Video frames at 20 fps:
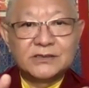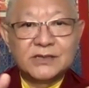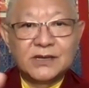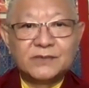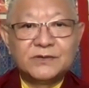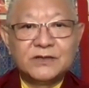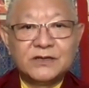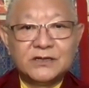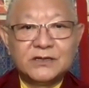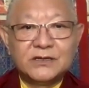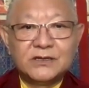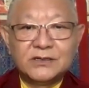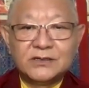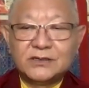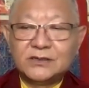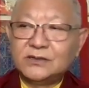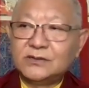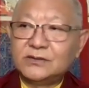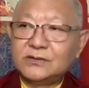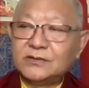
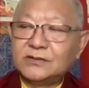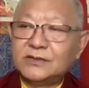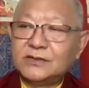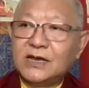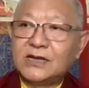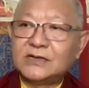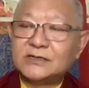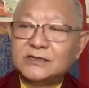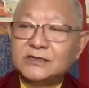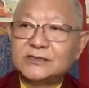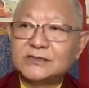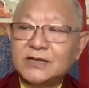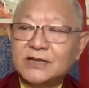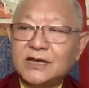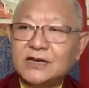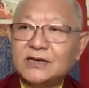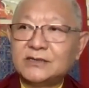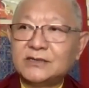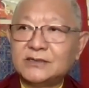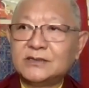that is
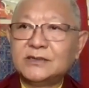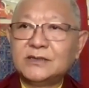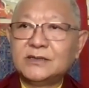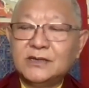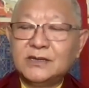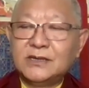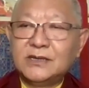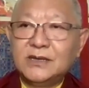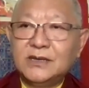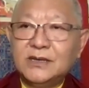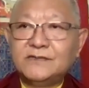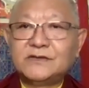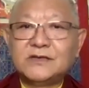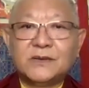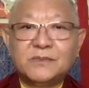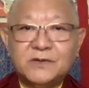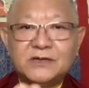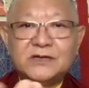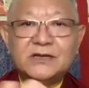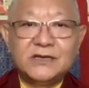like, if
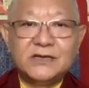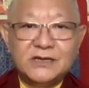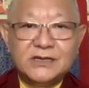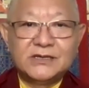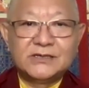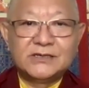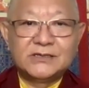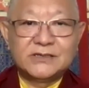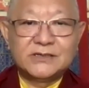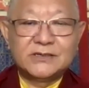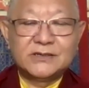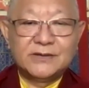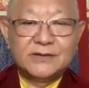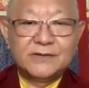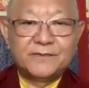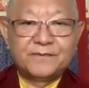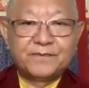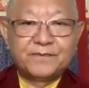somebody is